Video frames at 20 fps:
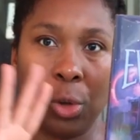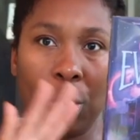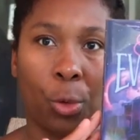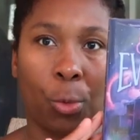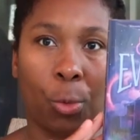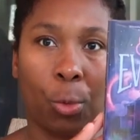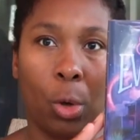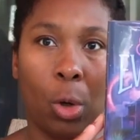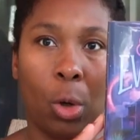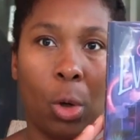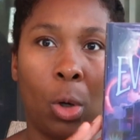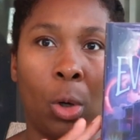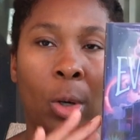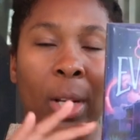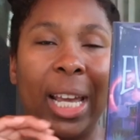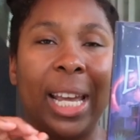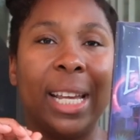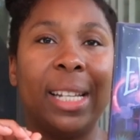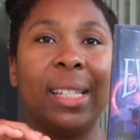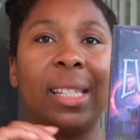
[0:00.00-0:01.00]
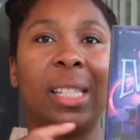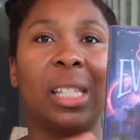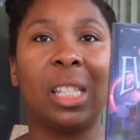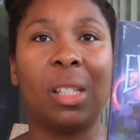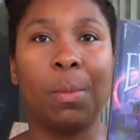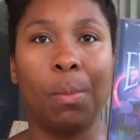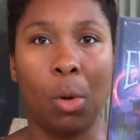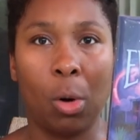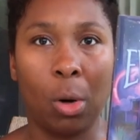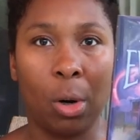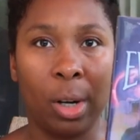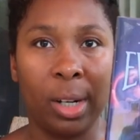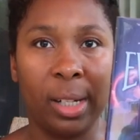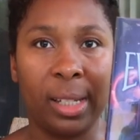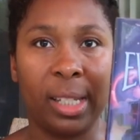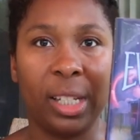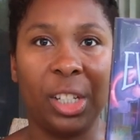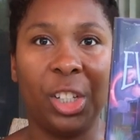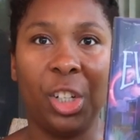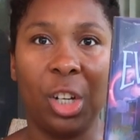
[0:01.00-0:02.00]
strong and
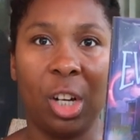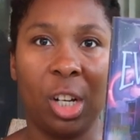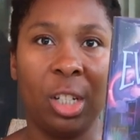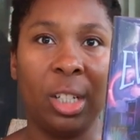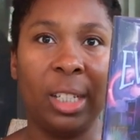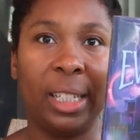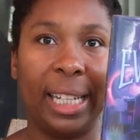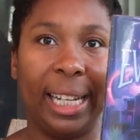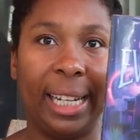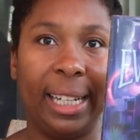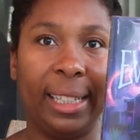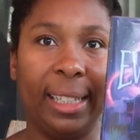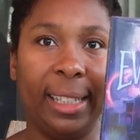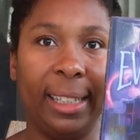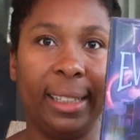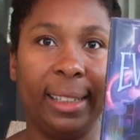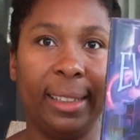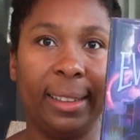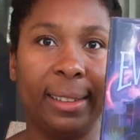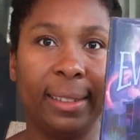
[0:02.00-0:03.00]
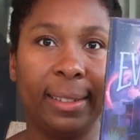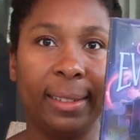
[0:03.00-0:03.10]
smart young lady